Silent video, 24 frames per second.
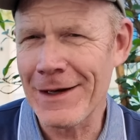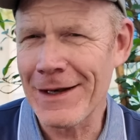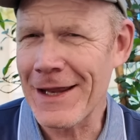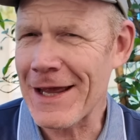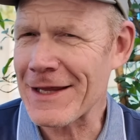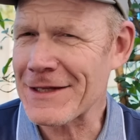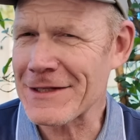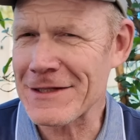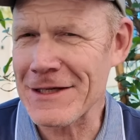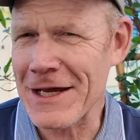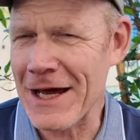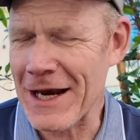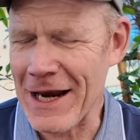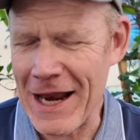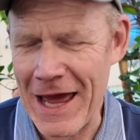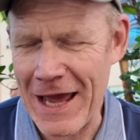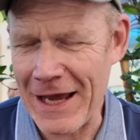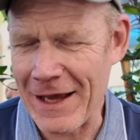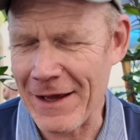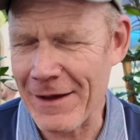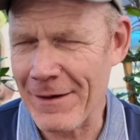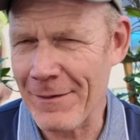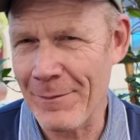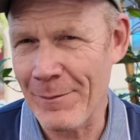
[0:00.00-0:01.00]
That's not
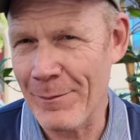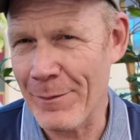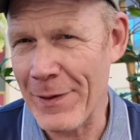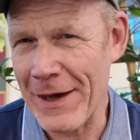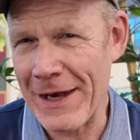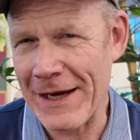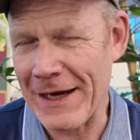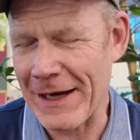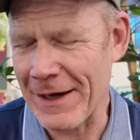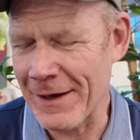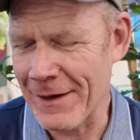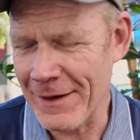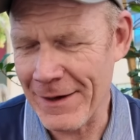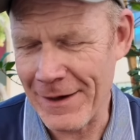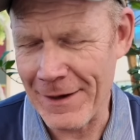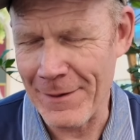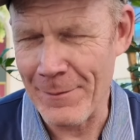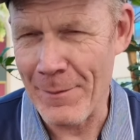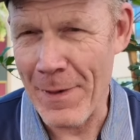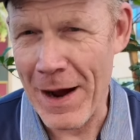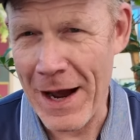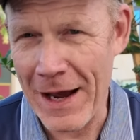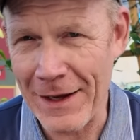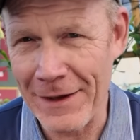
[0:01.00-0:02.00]
like Betty
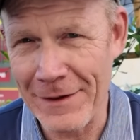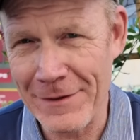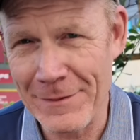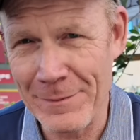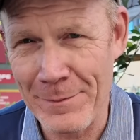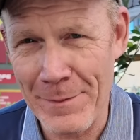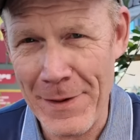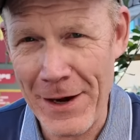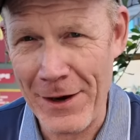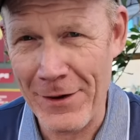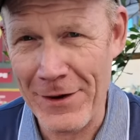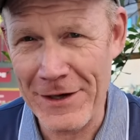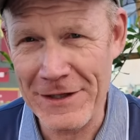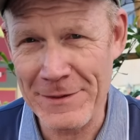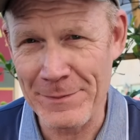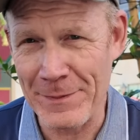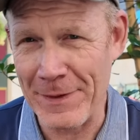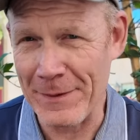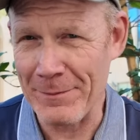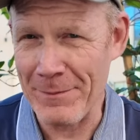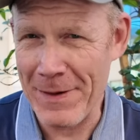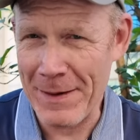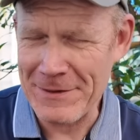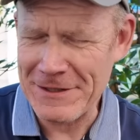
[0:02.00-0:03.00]
and my marriage,
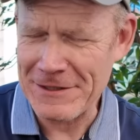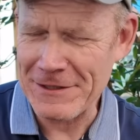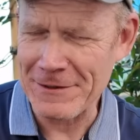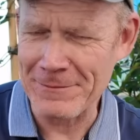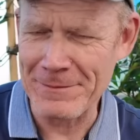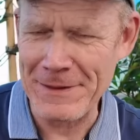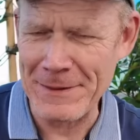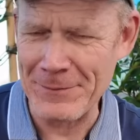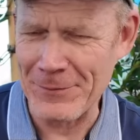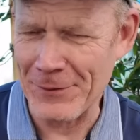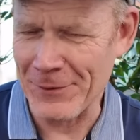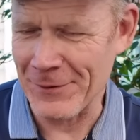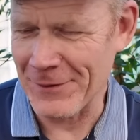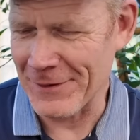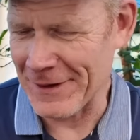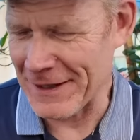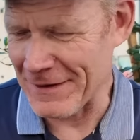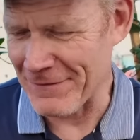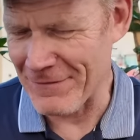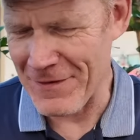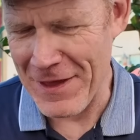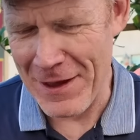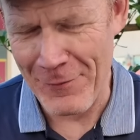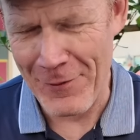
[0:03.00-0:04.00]
but maybe some people
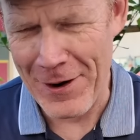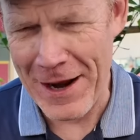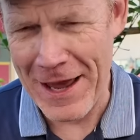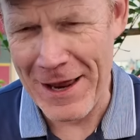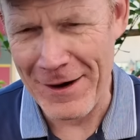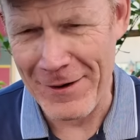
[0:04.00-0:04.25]
live that way.